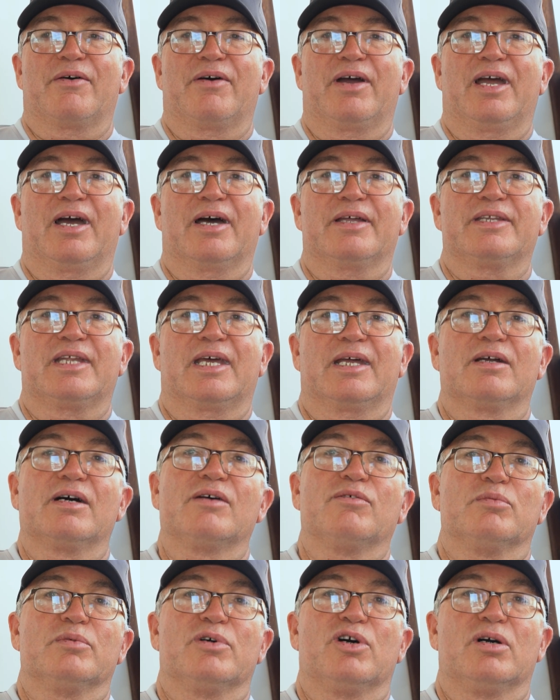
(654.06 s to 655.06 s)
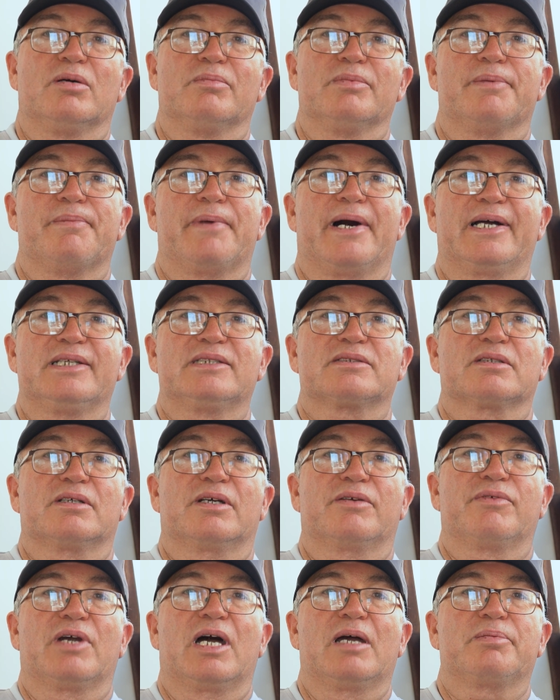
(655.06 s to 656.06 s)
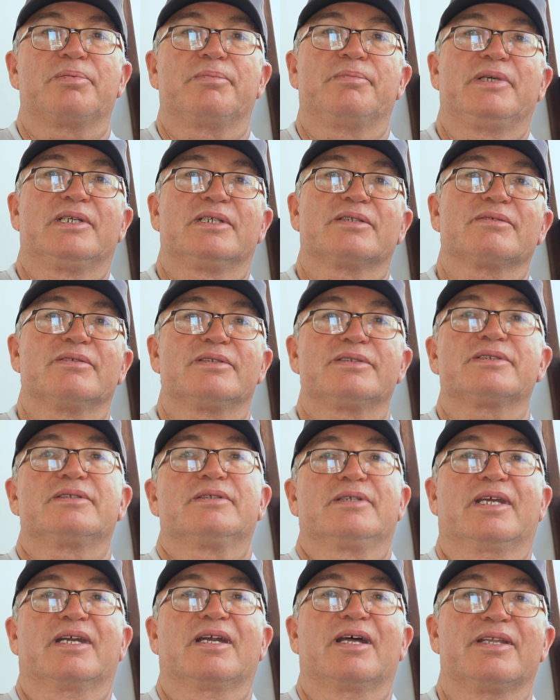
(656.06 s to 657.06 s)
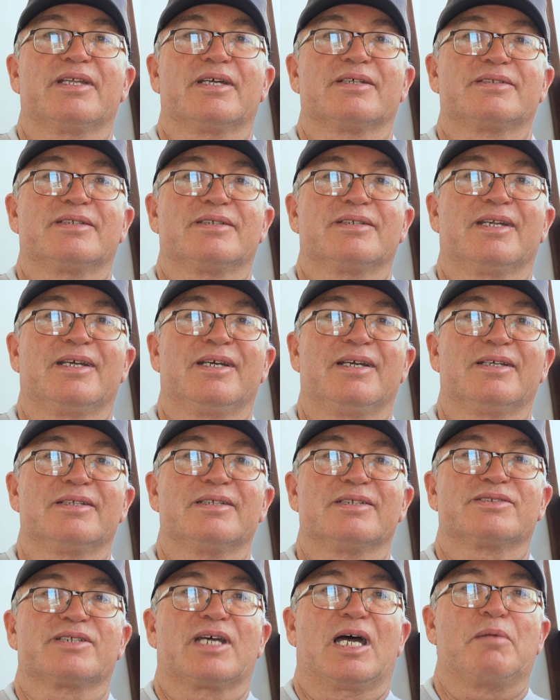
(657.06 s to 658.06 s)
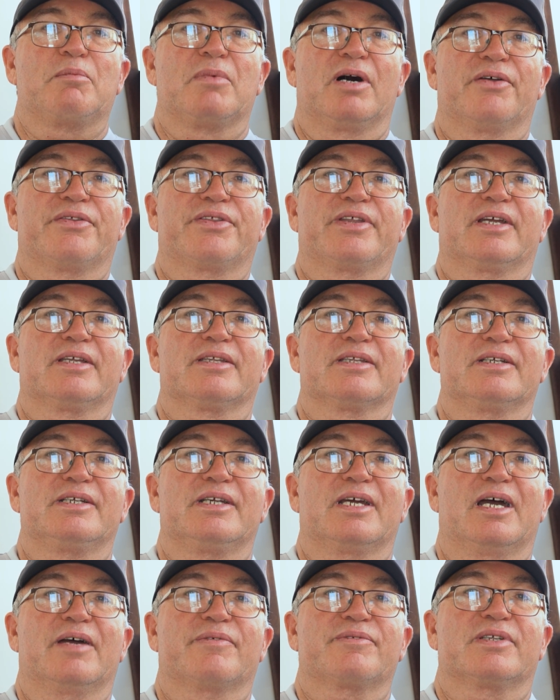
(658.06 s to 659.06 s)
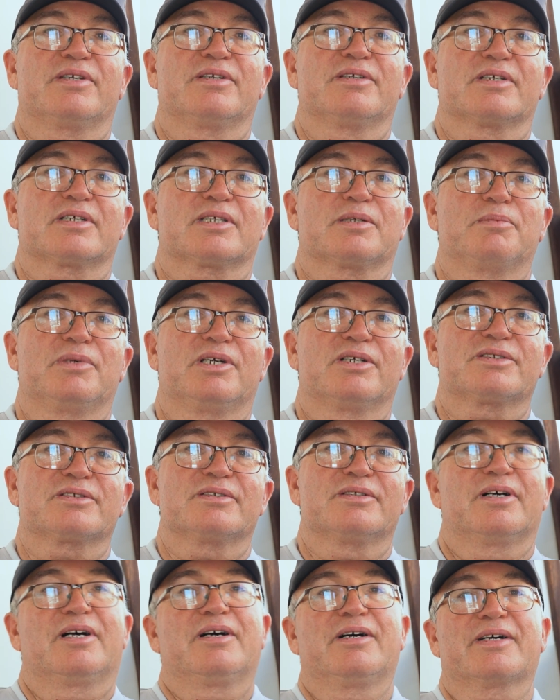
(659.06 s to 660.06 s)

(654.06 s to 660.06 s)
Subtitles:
go out, and then all my mates, I'd rope them into it. The same old thing that you have to do commercial.